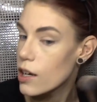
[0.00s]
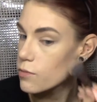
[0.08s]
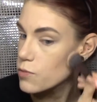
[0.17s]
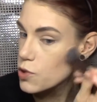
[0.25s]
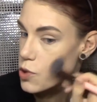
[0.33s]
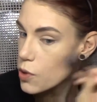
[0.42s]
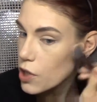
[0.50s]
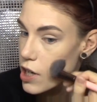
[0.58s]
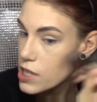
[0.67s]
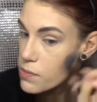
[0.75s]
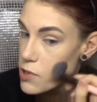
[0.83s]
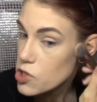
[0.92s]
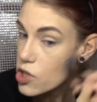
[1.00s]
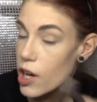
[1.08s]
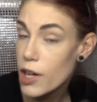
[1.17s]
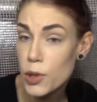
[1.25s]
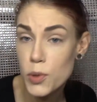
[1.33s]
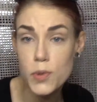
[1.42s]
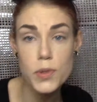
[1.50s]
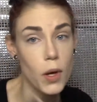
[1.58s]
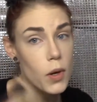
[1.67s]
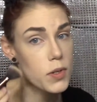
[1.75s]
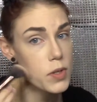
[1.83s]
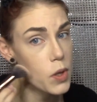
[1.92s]
to her husband, John, who's
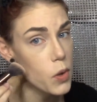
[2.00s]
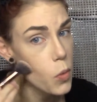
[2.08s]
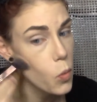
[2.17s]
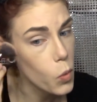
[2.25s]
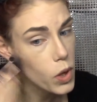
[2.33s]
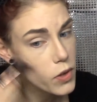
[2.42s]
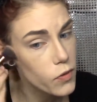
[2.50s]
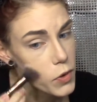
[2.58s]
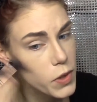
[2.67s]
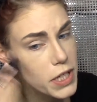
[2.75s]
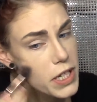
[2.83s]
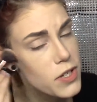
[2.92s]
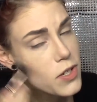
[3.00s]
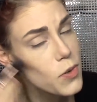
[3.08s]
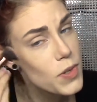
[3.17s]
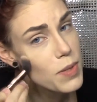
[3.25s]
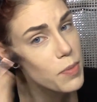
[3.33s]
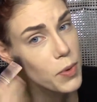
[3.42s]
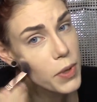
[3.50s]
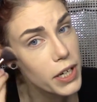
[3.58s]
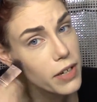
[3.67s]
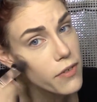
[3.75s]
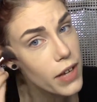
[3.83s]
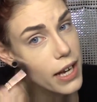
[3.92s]
also wonderful, and he's so
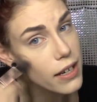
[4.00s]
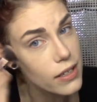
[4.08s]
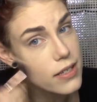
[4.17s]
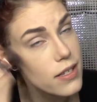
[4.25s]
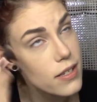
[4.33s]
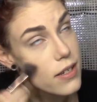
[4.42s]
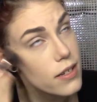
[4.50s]
supportive, and it's